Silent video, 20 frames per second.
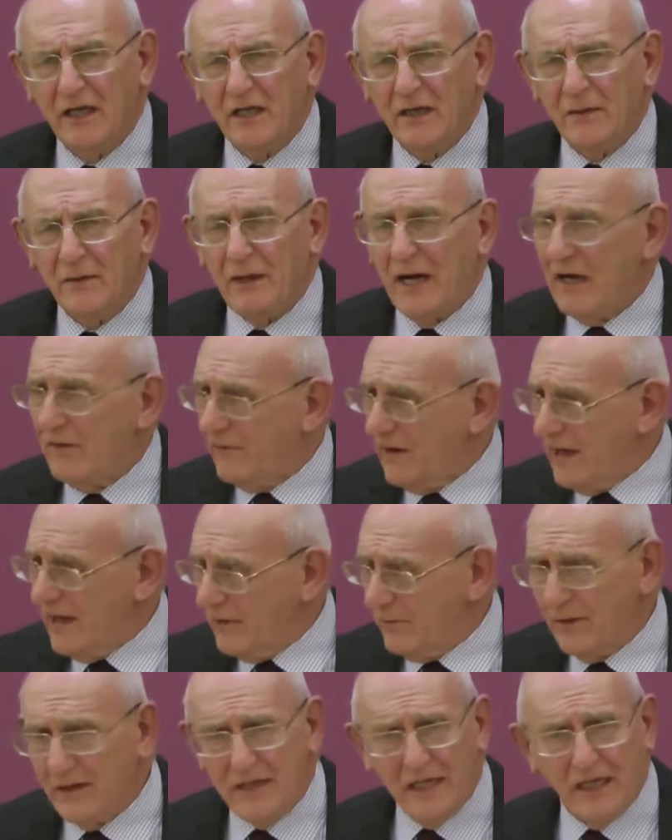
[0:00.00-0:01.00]
My friend,
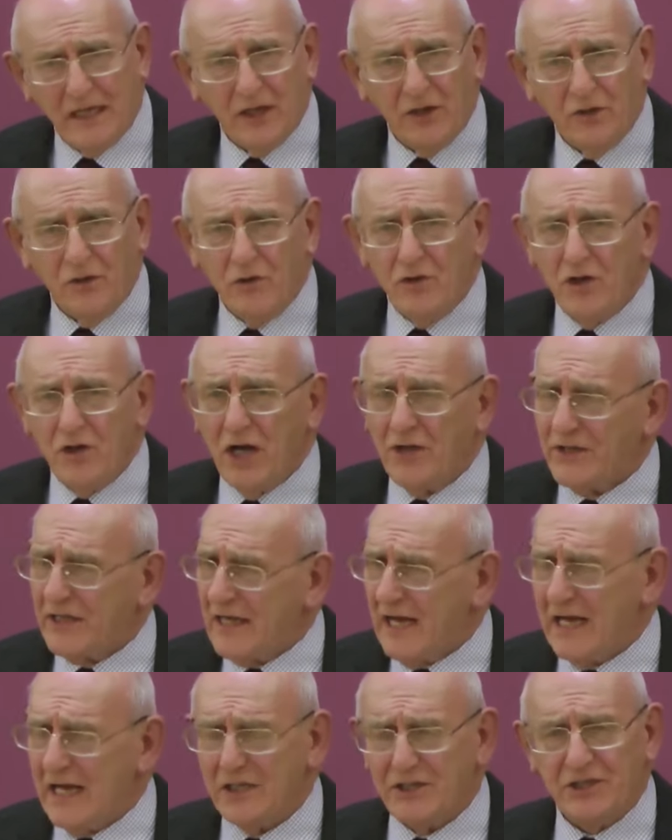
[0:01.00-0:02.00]
when you can do nothing
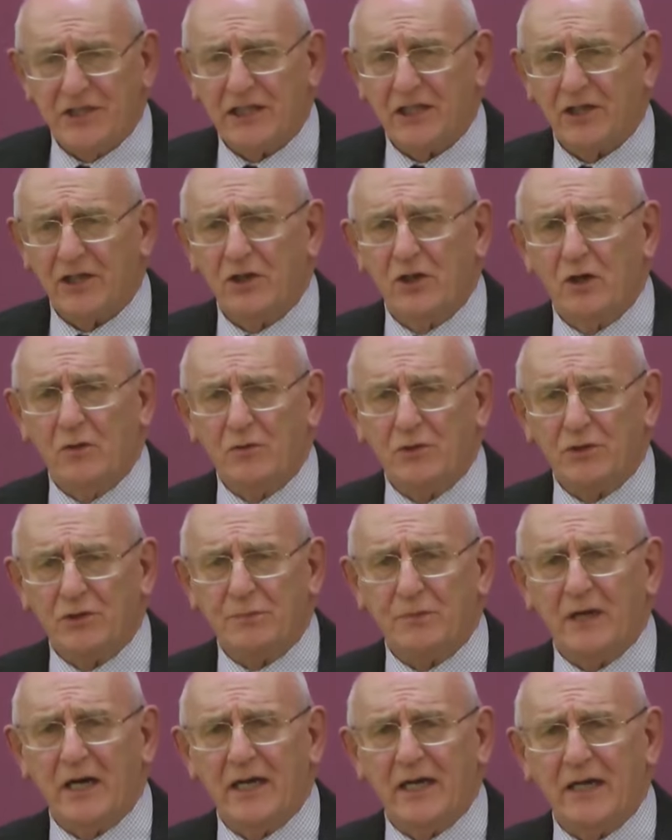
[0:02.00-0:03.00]
else, you can always
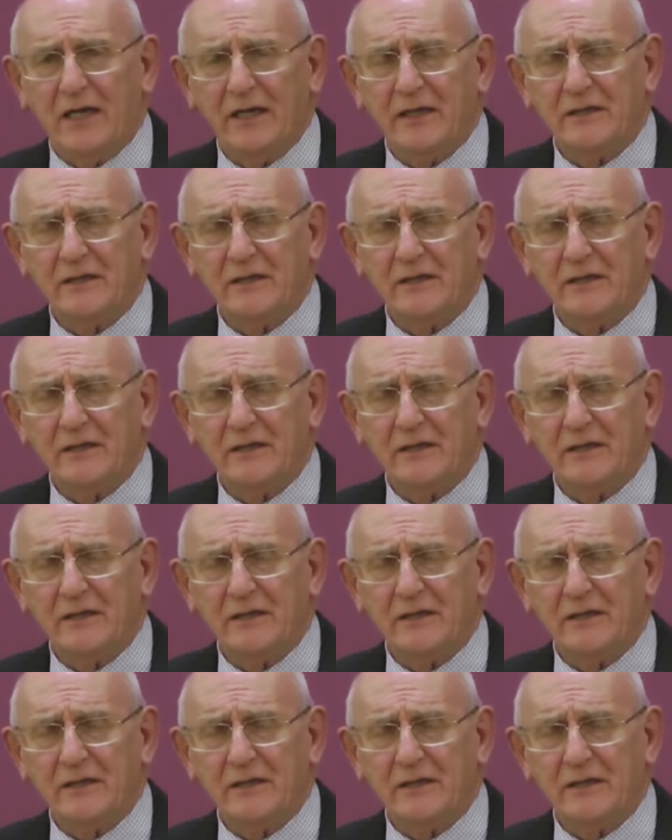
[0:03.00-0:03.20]
pray.